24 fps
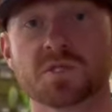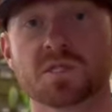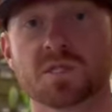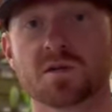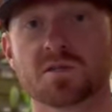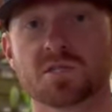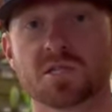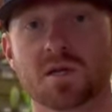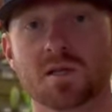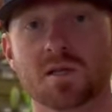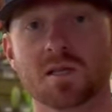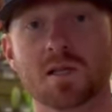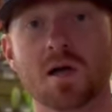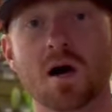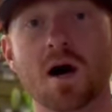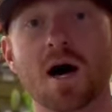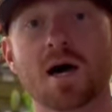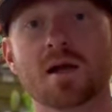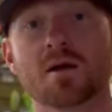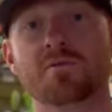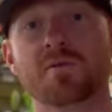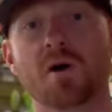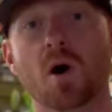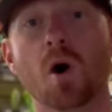There's a
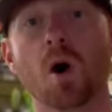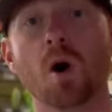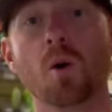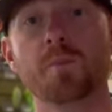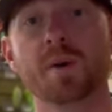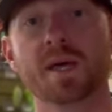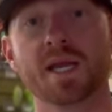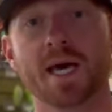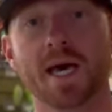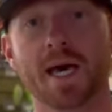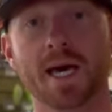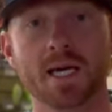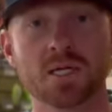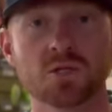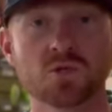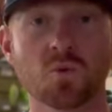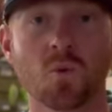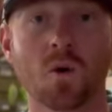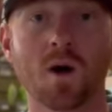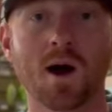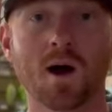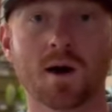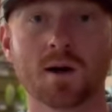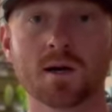lot of open edge
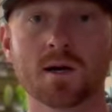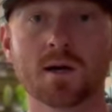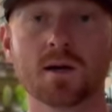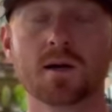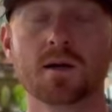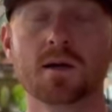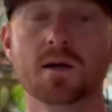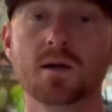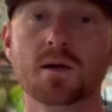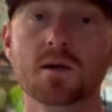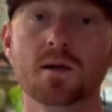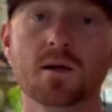water